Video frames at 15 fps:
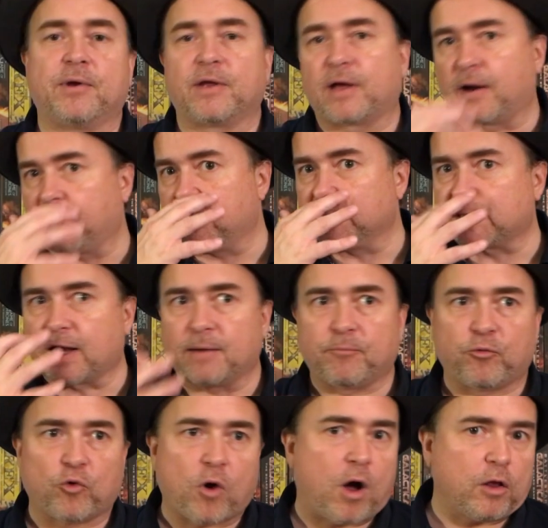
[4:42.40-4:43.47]
kind of this kind of
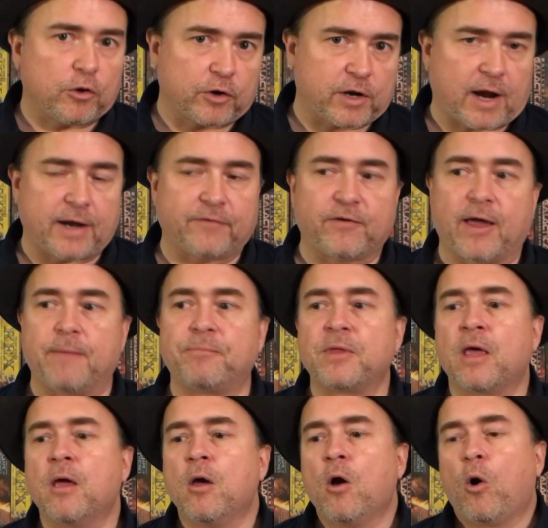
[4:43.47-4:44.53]
brawler kind of game,
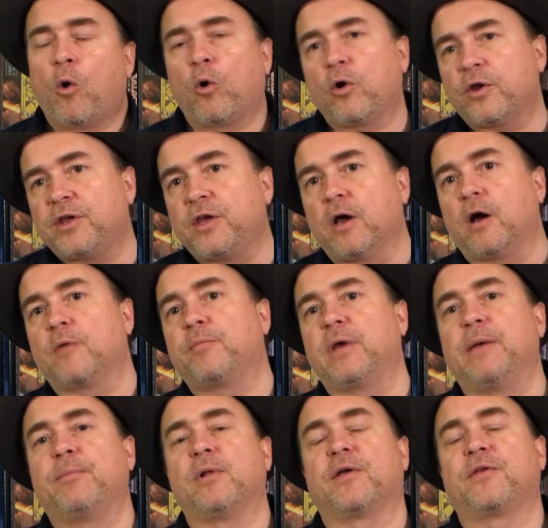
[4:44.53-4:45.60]
or young
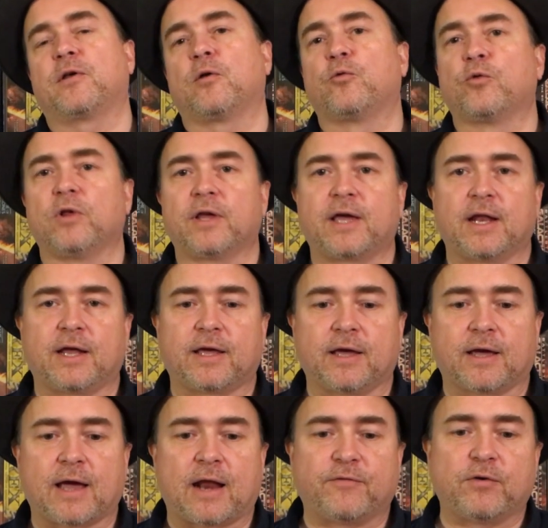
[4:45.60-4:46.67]
people I think will really get a
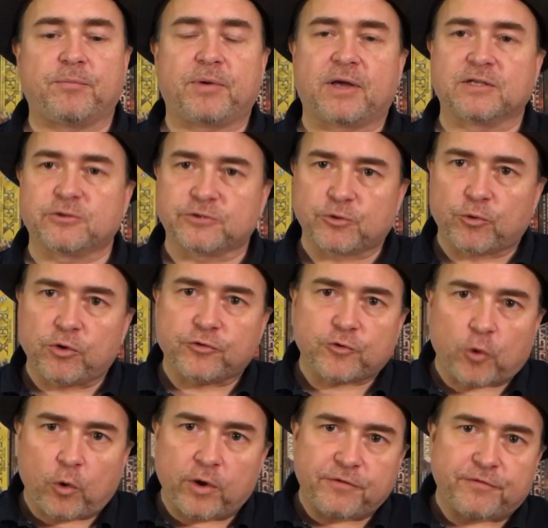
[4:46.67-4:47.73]
kick out of it because there's a real
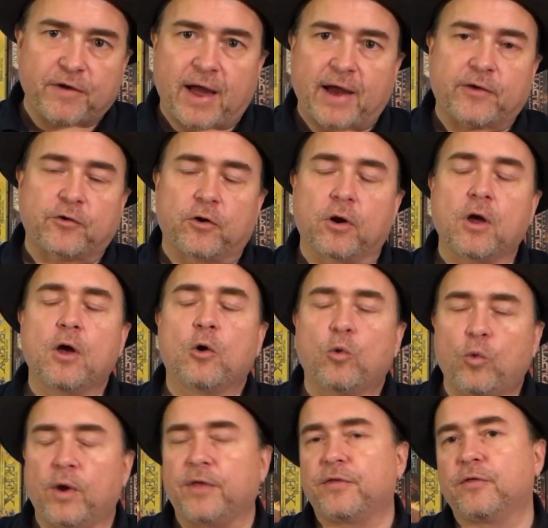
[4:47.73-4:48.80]
toy factor
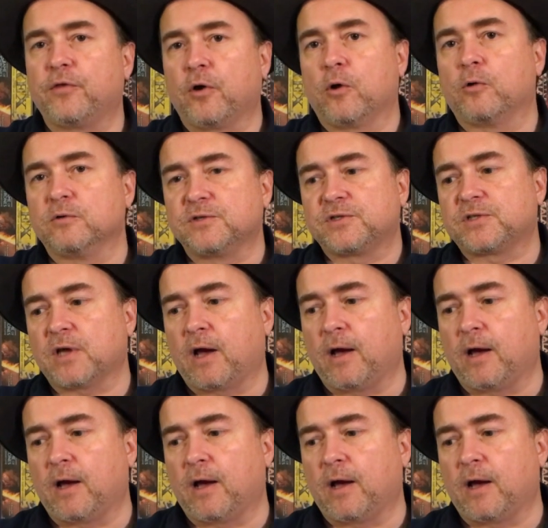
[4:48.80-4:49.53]
with those